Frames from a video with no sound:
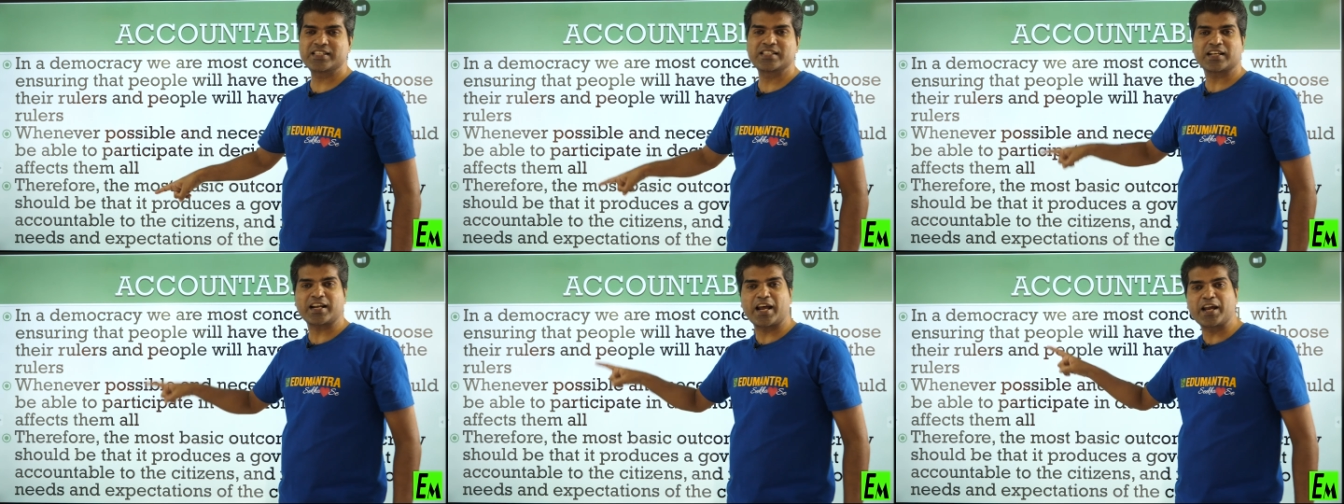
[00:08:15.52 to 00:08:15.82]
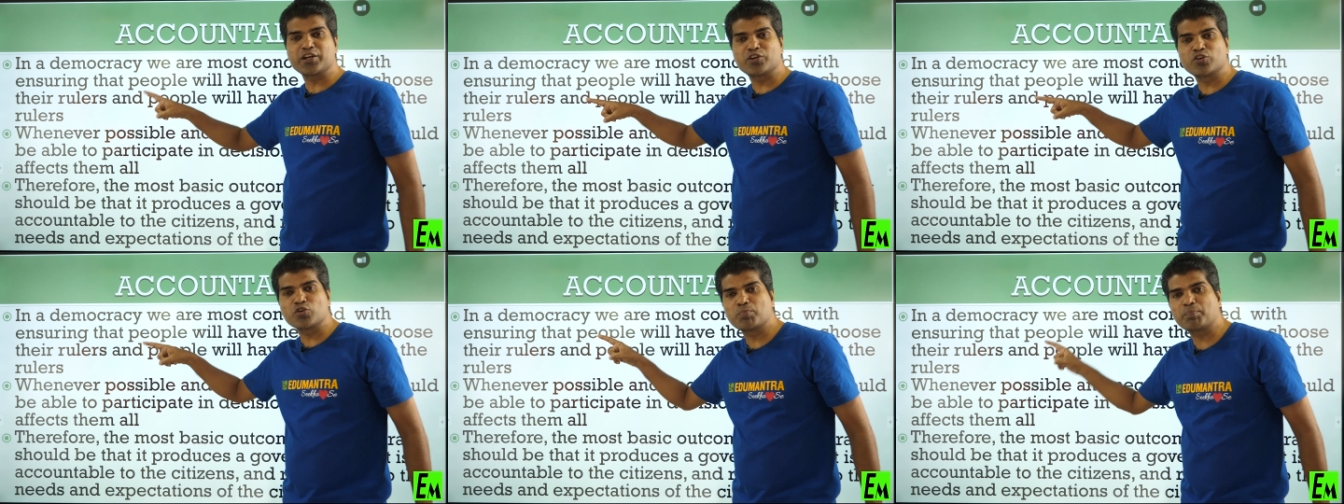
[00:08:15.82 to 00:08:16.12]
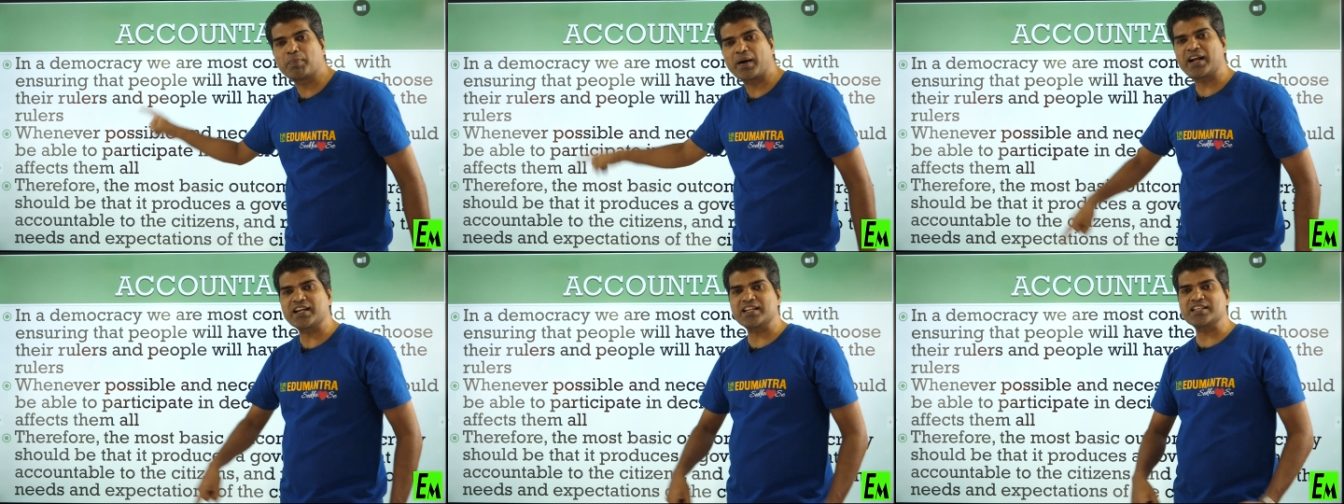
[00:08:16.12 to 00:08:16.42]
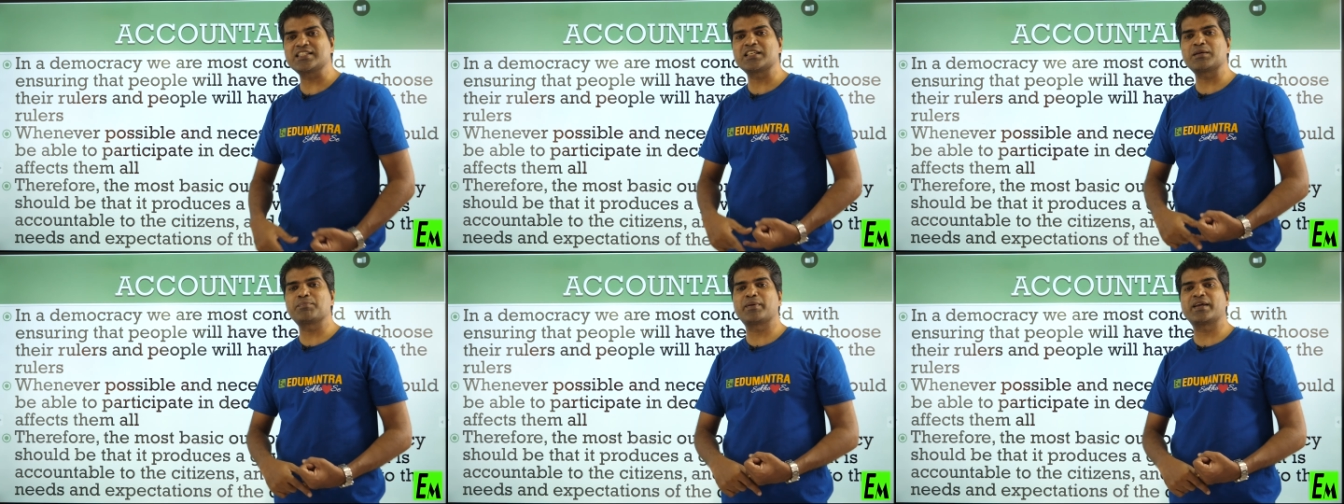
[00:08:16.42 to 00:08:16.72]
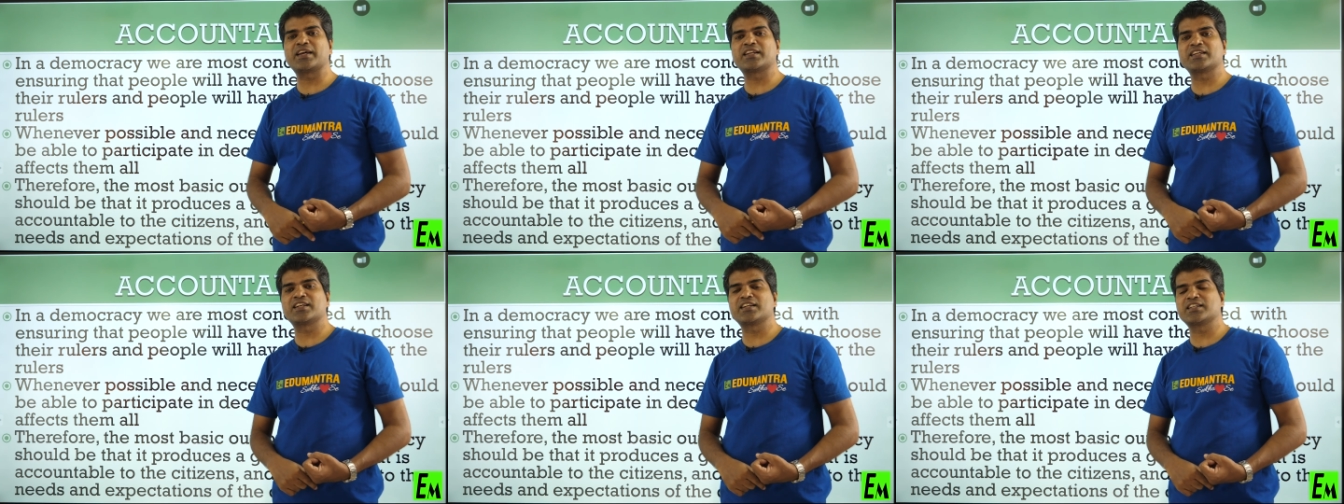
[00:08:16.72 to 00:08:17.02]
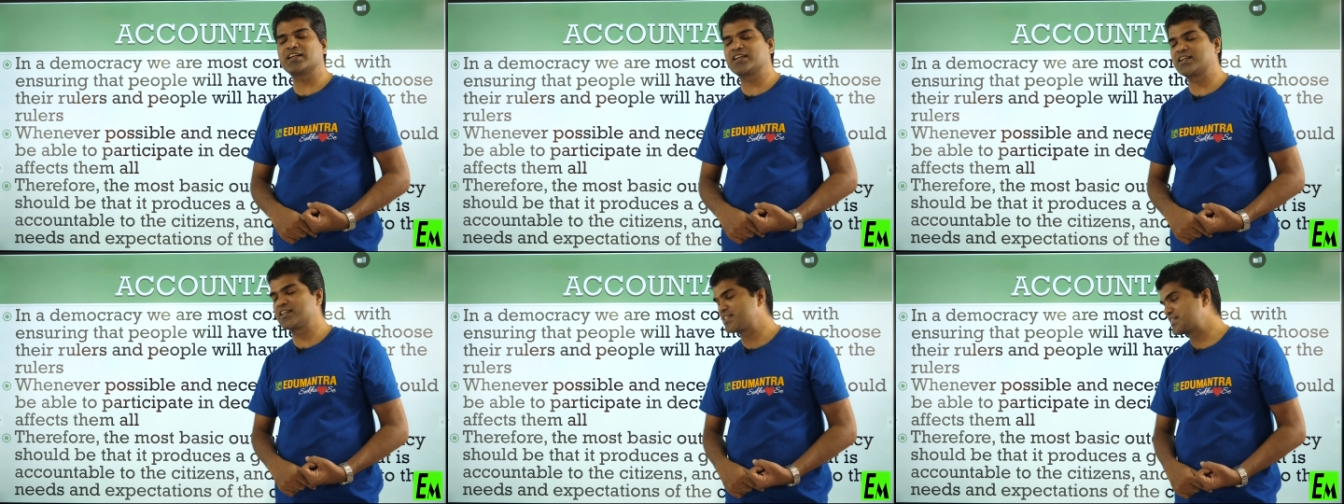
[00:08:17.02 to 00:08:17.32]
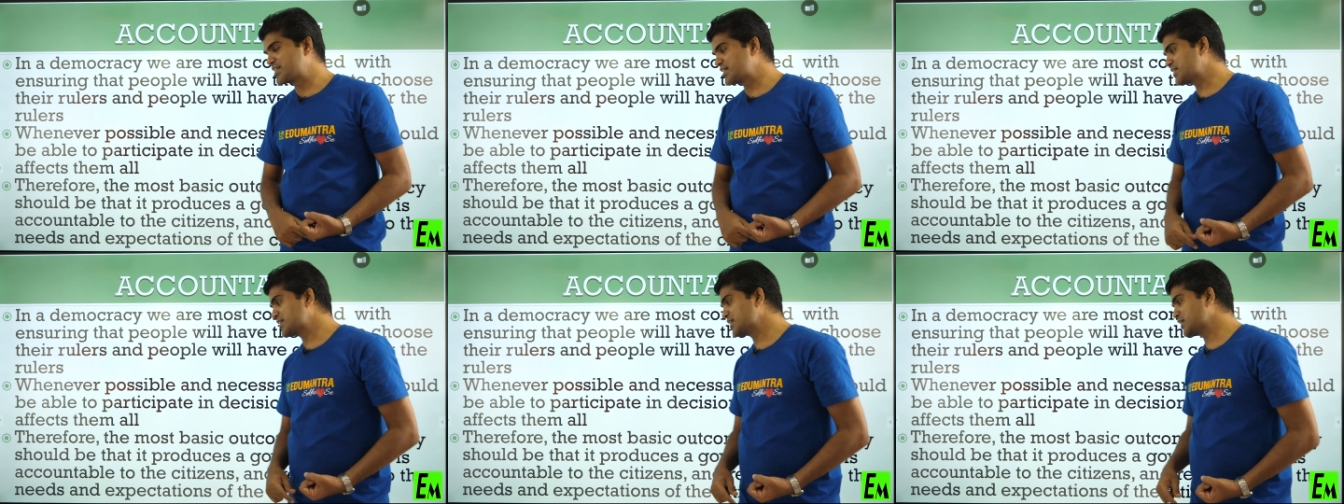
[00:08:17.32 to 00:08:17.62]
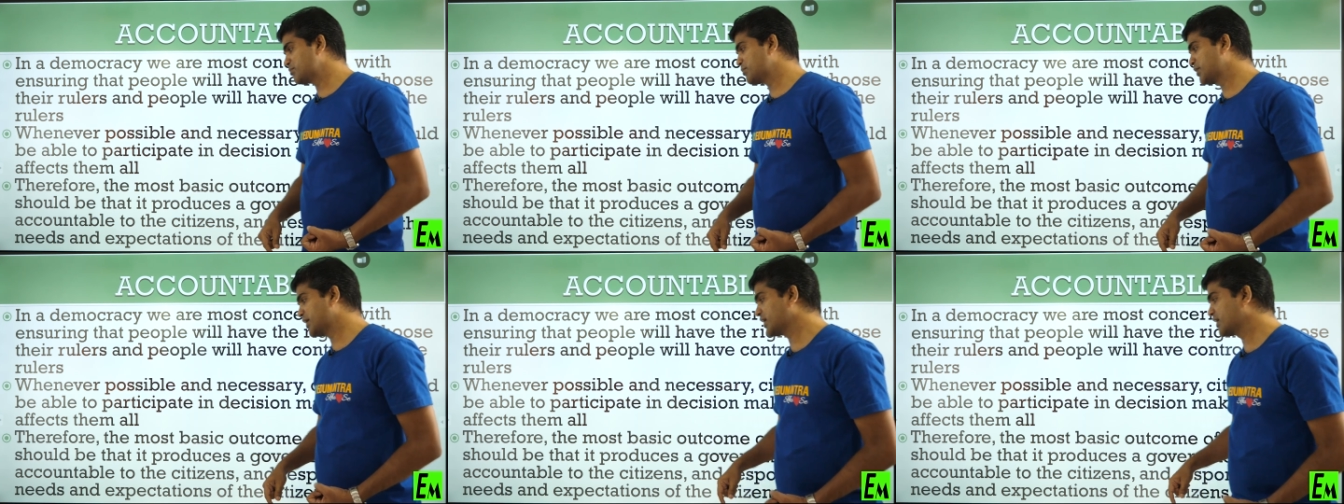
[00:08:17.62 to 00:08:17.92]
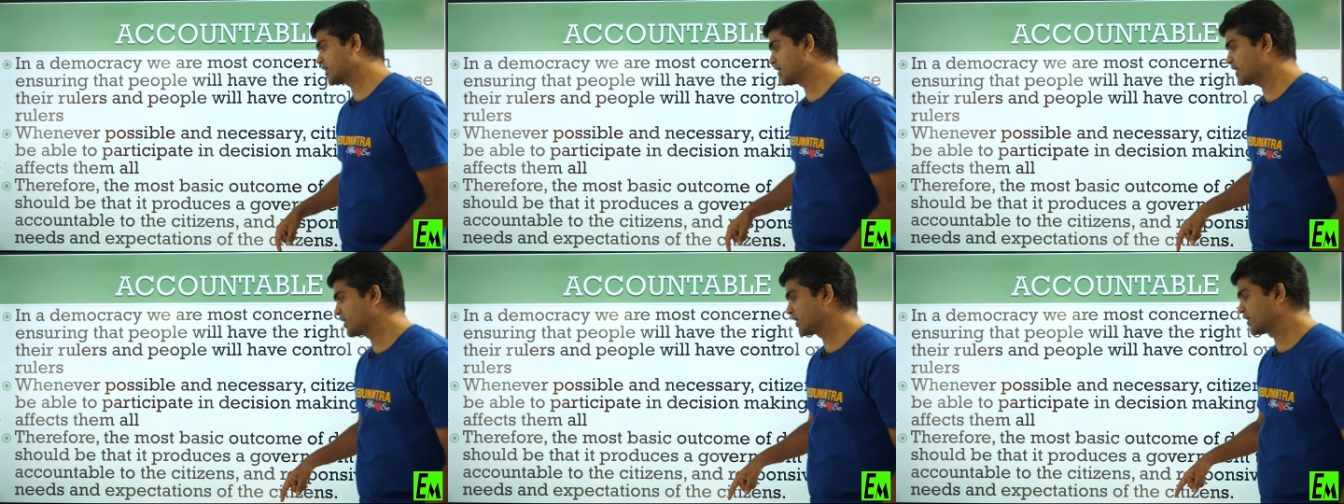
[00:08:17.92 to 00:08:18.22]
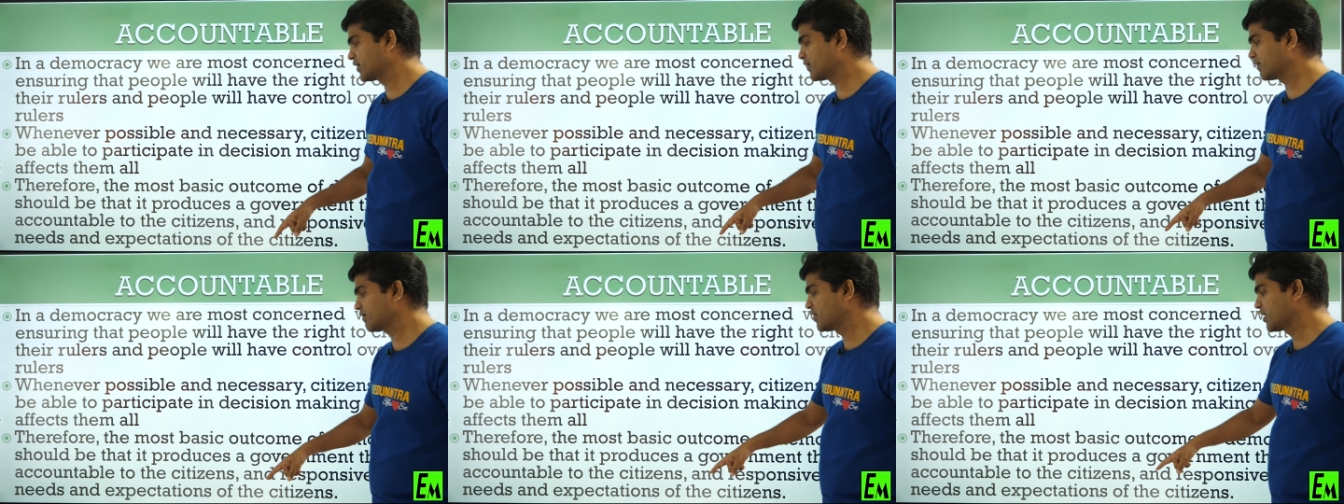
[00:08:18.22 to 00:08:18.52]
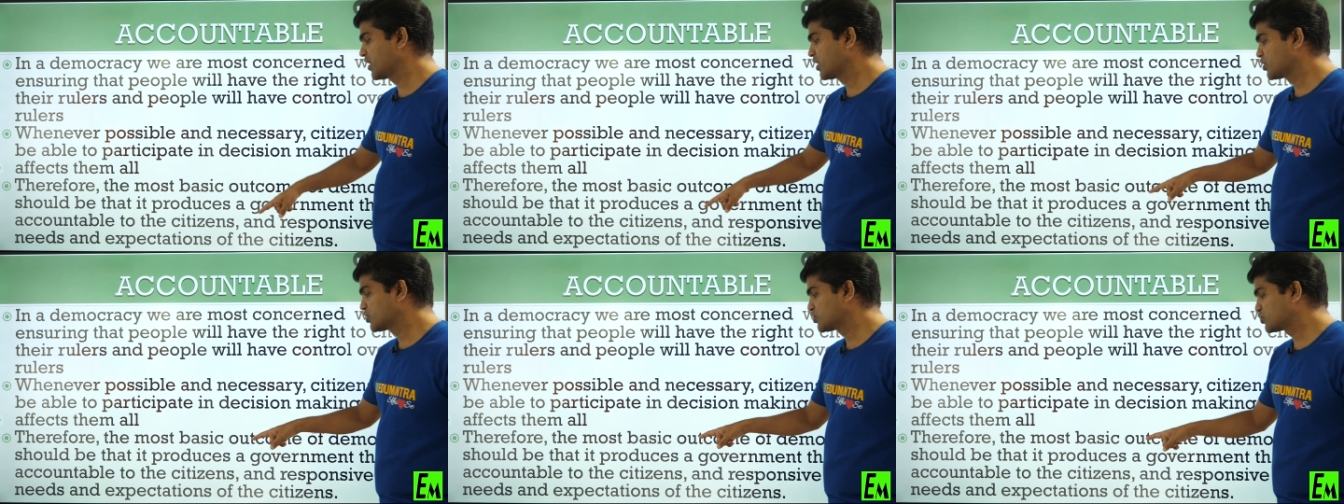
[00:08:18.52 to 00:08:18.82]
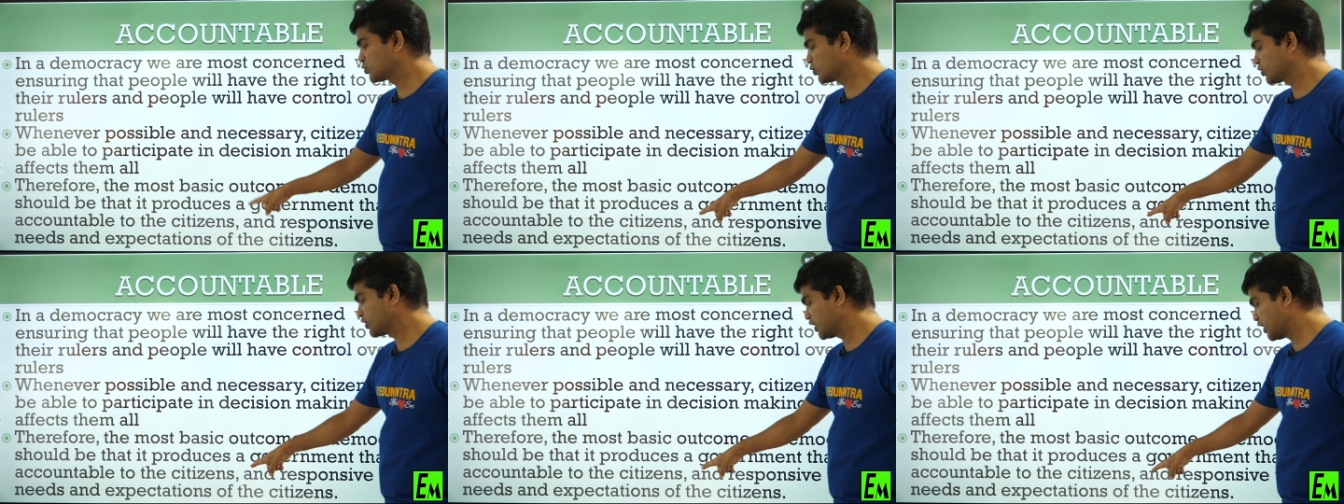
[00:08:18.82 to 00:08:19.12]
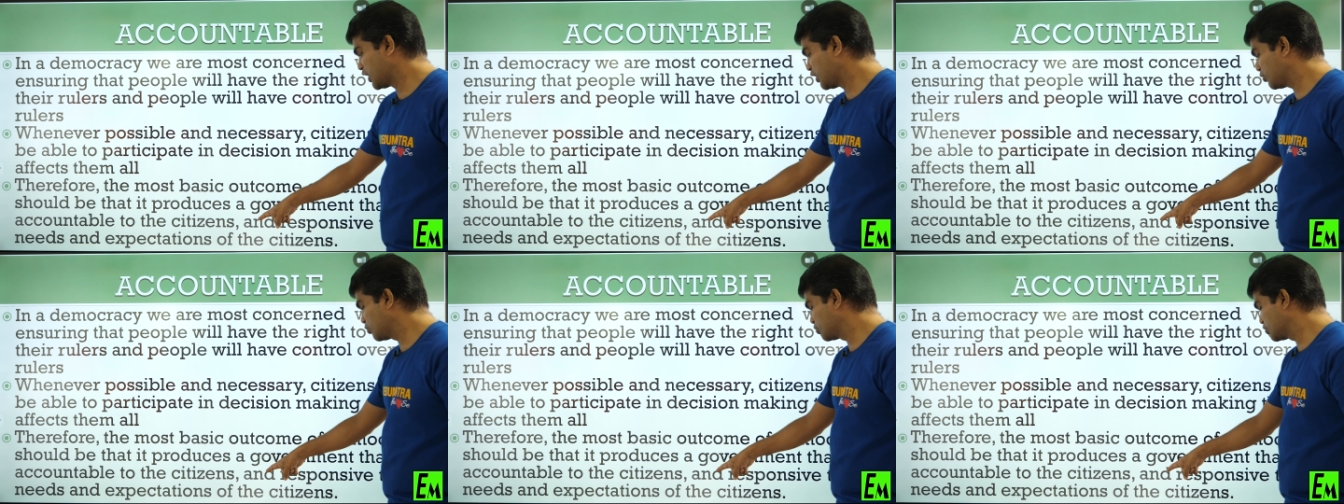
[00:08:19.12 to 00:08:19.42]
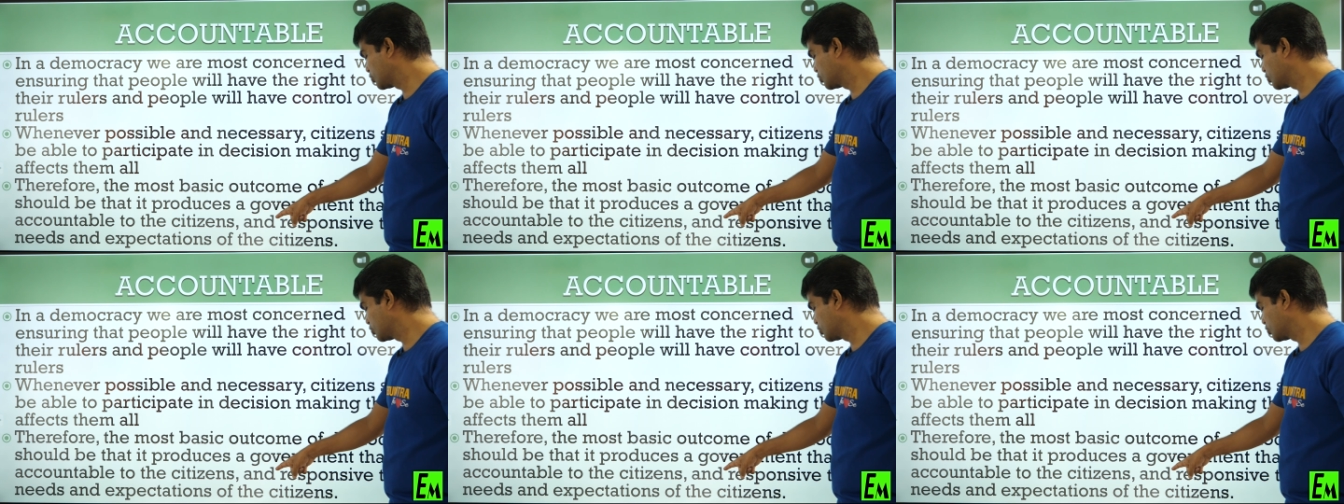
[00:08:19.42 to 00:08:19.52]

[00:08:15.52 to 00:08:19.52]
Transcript: right to participate in the decision making. So now